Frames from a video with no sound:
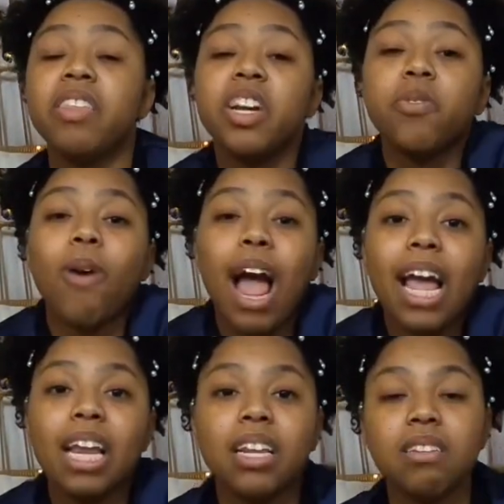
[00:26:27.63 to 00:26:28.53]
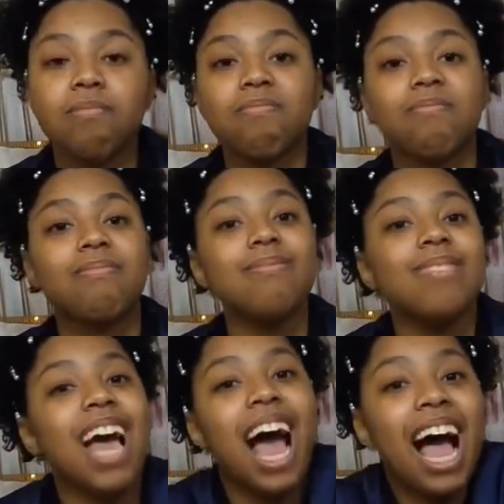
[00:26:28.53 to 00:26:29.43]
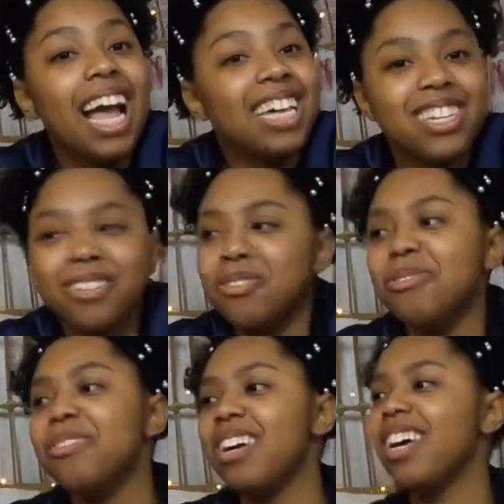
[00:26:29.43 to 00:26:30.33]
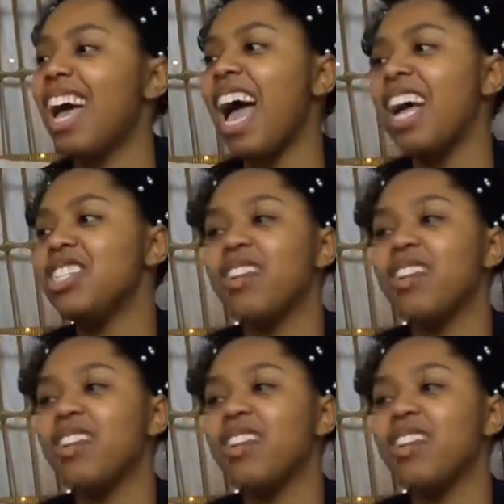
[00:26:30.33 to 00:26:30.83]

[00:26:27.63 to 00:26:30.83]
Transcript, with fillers: they're right. I do. I